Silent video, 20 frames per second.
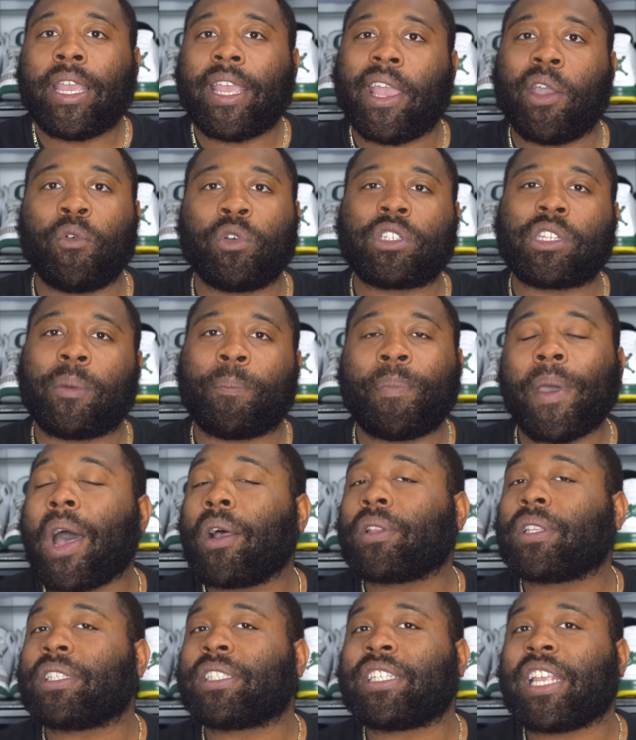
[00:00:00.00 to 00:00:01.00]
it was
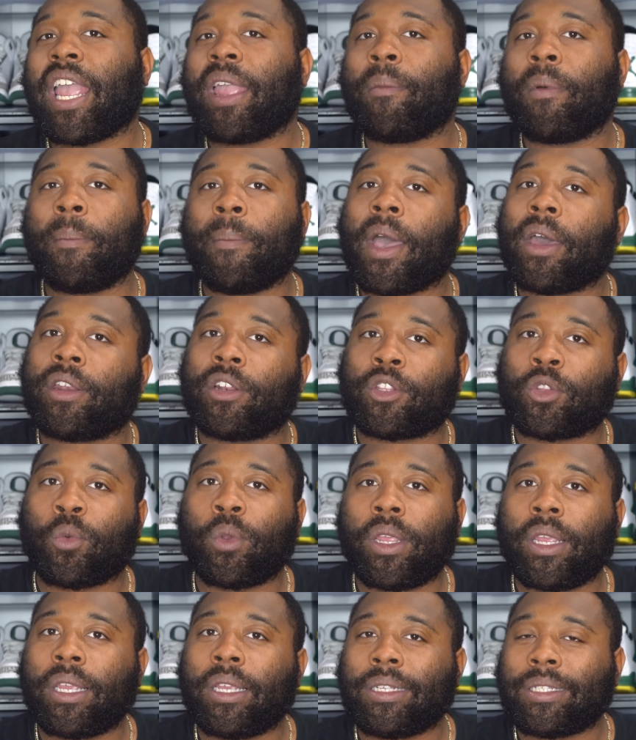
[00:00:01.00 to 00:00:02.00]
about the same amount of
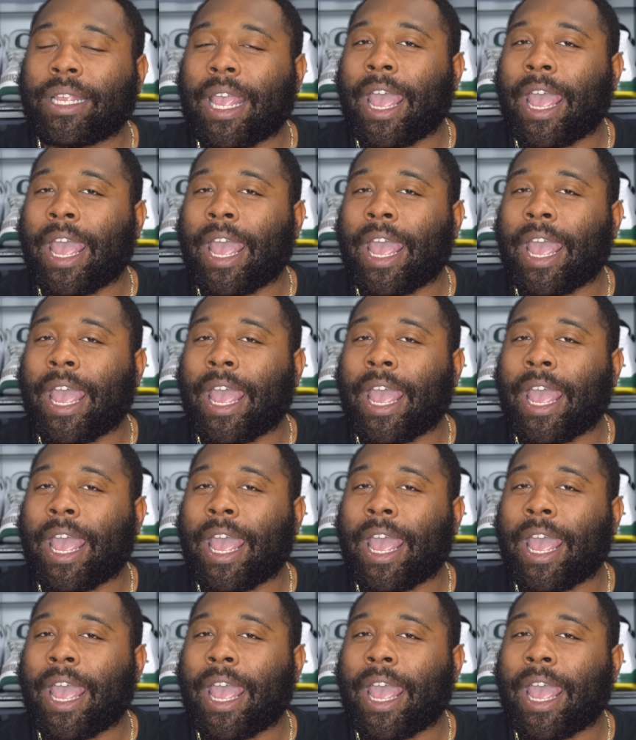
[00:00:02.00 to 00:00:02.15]
3s